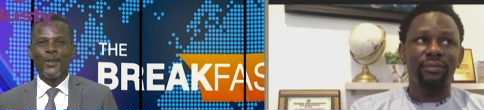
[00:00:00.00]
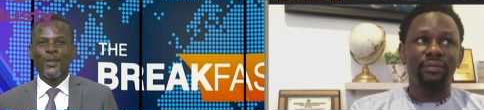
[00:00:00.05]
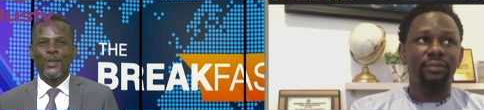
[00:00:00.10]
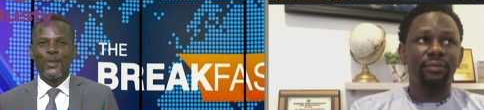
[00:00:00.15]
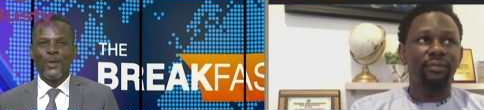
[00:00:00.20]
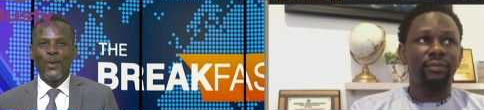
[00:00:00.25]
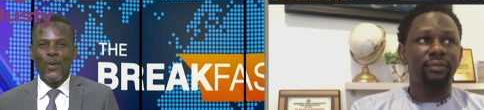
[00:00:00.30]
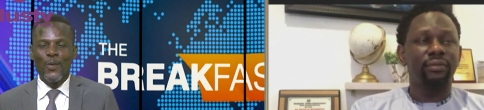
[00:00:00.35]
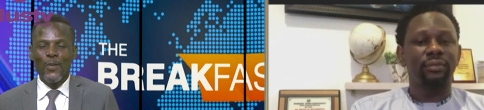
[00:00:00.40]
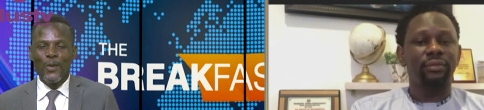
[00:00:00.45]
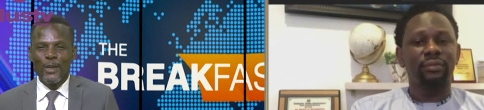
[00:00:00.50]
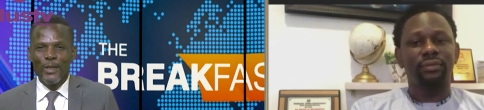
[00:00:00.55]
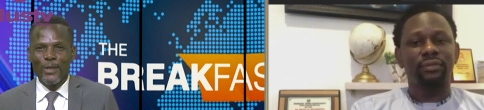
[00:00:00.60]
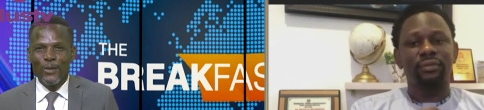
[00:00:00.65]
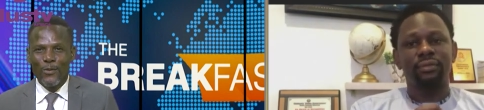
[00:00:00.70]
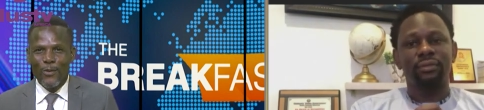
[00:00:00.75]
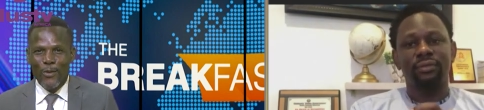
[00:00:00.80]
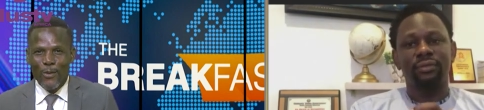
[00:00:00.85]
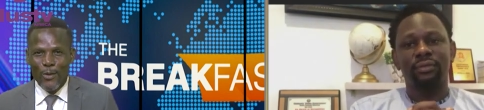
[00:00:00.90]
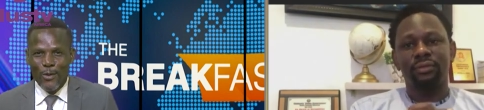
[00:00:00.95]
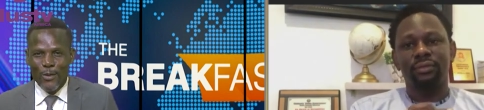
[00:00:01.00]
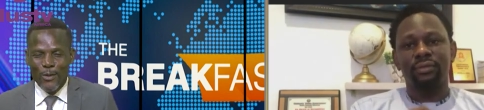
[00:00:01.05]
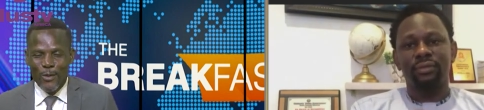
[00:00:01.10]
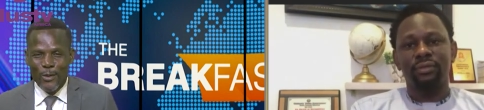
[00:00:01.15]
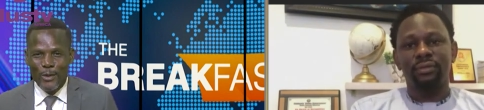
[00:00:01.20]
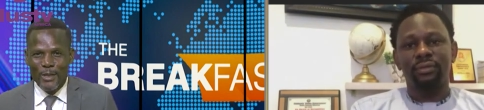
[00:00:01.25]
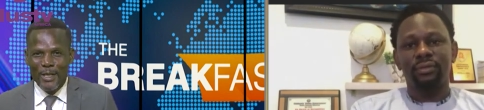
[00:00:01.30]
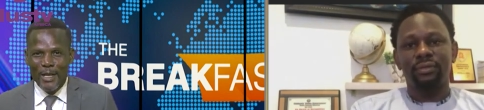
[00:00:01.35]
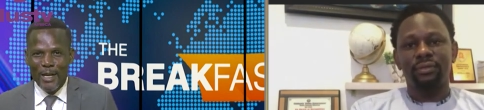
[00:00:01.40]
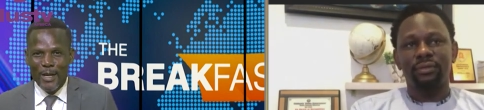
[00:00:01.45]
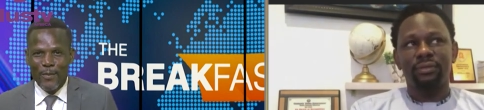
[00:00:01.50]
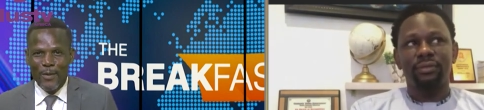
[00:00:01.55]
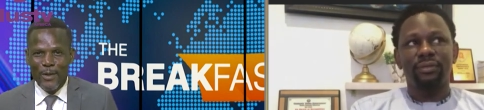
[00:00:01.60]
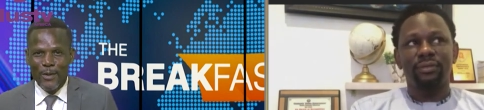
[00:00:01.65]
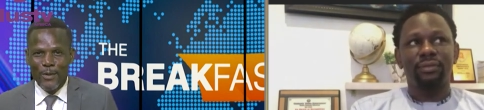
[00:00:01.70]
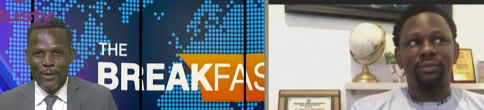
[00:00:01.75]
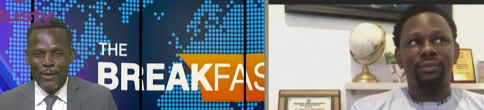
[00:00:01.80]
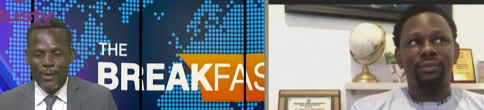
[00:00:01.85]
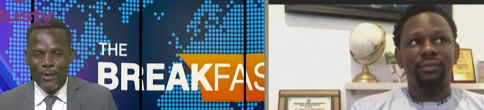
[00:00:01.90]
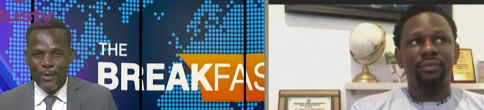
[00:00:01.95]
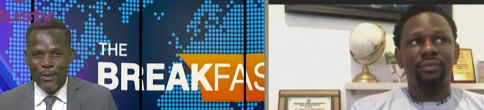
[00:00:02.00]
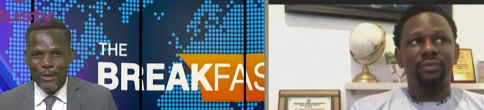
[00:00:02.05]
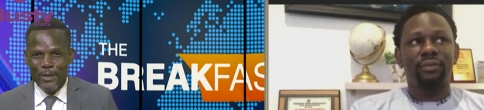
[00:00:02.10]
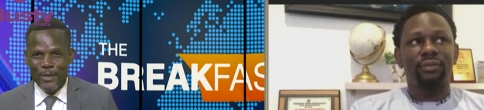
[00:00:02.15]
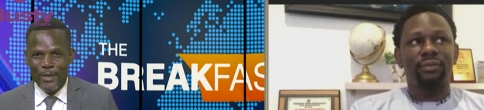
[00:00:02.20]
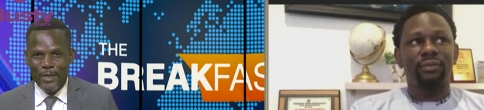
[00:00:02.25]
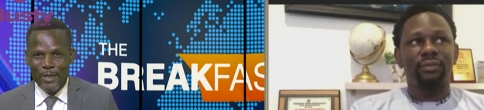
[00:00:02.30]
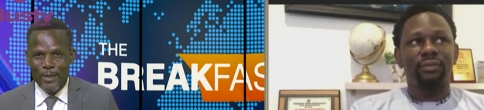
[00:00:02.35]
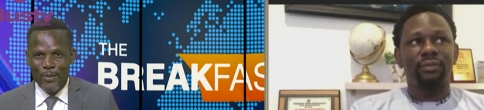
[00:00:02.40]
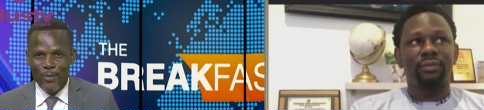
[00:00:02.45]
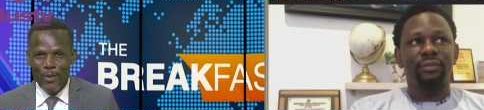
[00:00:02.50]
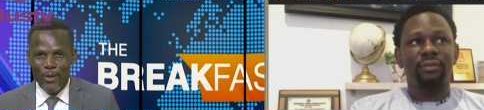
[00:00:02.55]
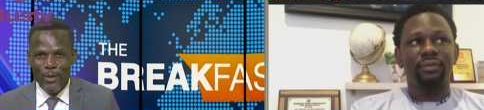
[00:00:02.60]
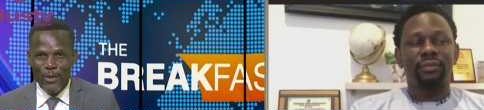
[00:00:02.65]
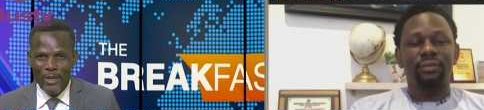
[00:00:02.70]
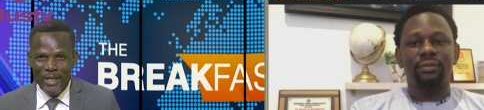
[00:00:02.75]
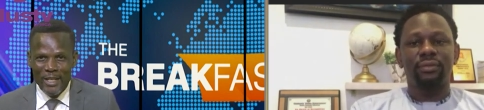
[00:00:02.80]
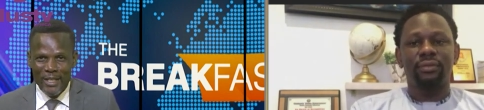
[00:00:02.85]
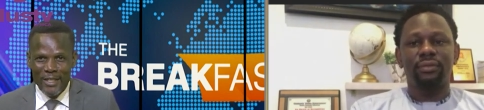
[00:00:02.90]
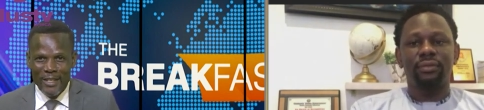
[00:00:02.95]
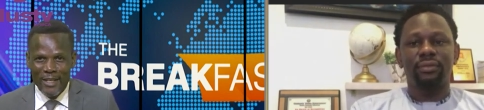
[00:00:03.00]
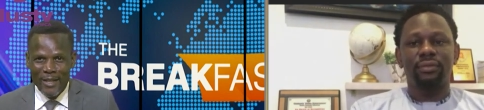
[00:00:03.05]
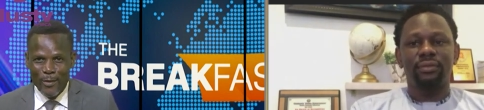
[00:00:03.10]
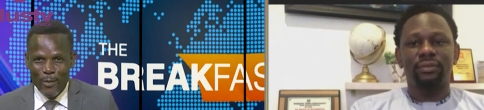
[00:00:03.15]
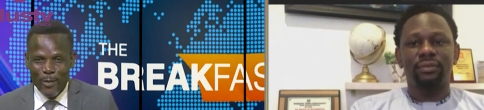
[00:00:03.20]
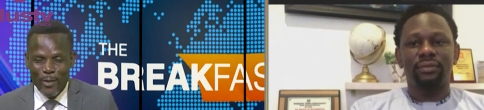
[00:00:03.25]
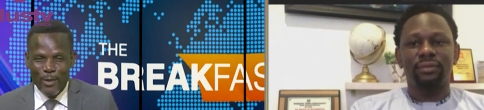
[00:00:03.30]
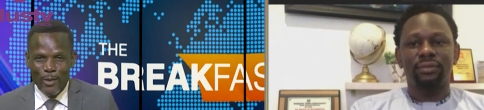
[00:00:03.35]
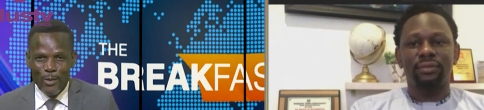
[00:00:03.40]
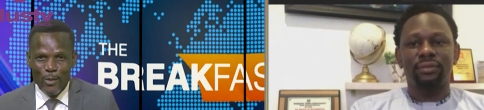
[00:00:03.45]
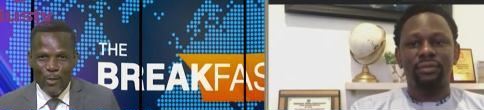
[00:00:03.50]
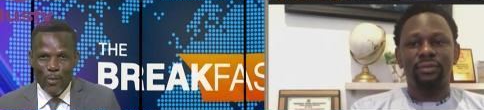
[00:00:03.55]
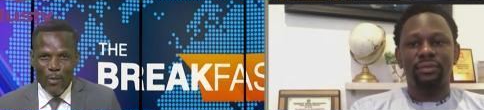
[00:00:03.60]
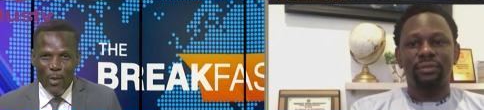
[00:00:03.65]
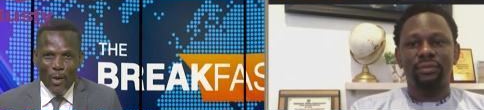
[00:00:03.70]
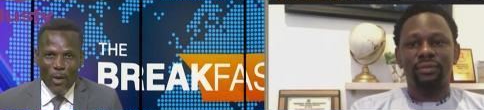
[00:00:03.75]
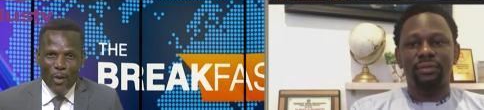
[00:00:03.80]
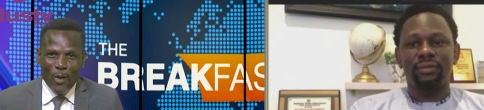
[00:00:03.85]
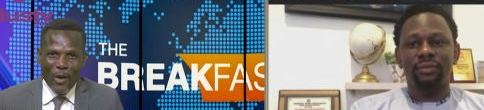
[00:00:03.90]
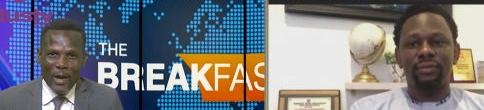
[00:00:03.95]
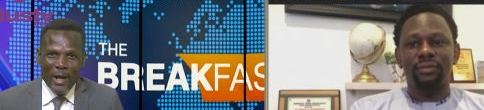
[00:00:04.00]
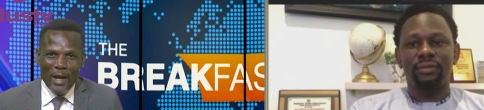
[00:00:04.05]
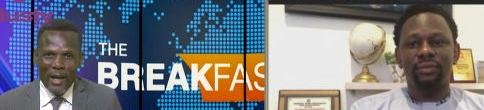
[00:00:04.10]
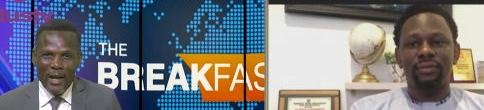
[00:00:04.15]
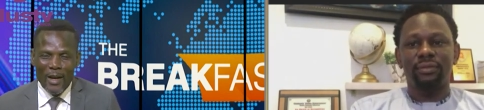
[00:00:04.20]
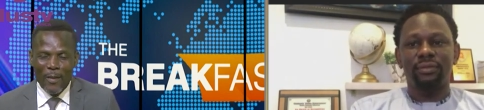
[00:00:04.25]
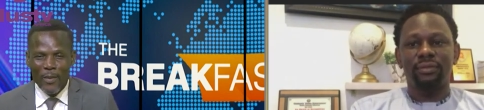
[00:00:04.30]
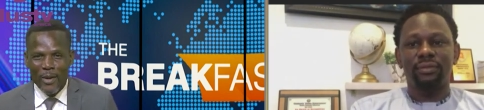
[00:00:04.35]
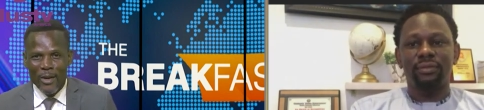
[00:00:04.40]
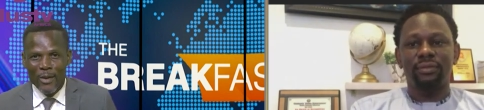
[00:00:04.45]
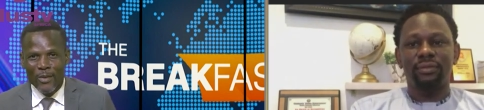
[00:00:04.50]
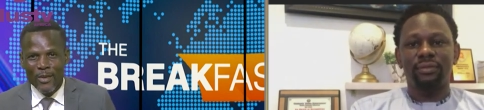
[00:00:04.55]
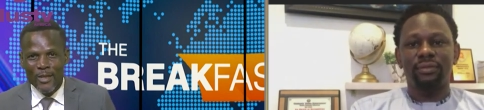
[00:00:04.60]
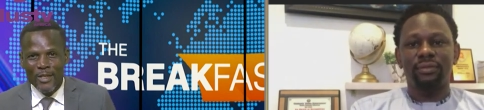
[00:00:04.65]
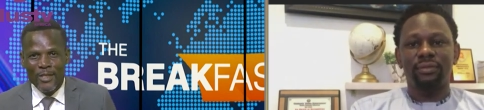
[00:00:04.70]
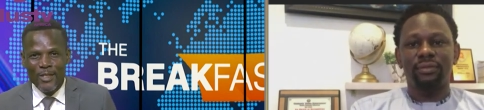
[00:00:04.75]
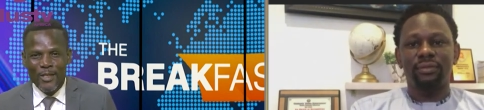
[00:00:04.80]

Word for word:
Speaker 1: so much for your time and your thoughts this morning. We'll do more about this